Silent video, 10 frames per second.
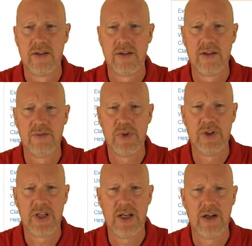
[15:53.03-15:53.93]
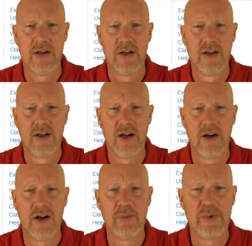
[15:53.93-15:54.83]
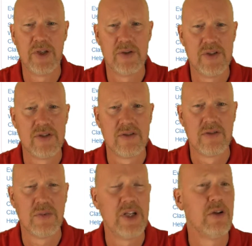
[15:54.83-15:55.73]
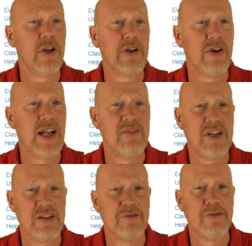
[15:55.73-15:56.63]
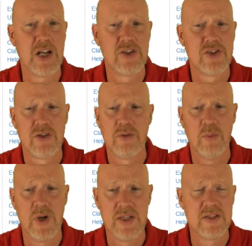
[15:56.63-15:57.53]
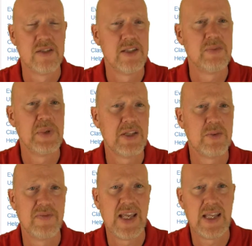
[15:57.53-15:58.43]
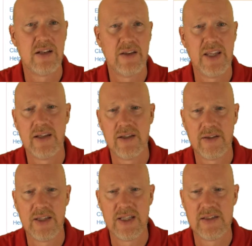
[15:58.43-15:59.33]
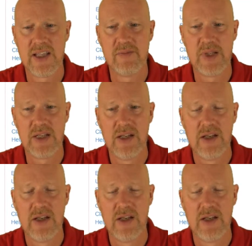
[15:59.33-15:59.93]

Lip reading: if we look here, our uploads, we no longer have any fresh ones. It's because we've handled these. They've been